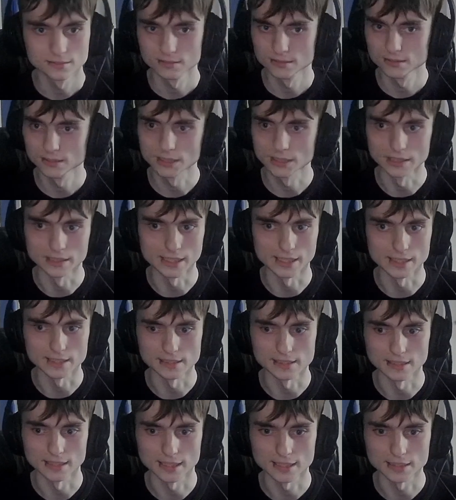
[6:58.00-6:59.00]
see you guys in
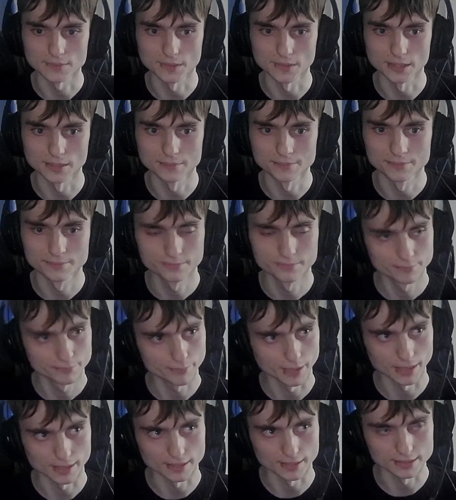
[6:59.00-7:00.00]
the next video.
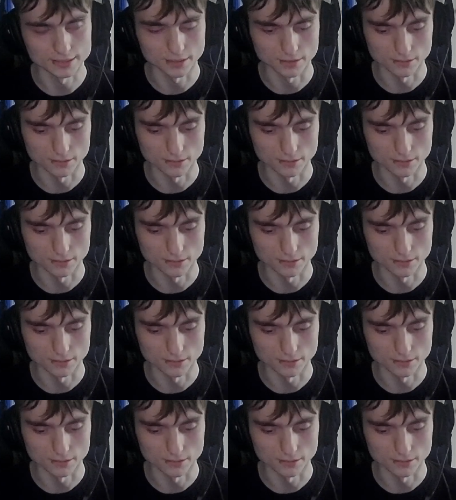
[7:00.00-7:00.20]
Bye guys.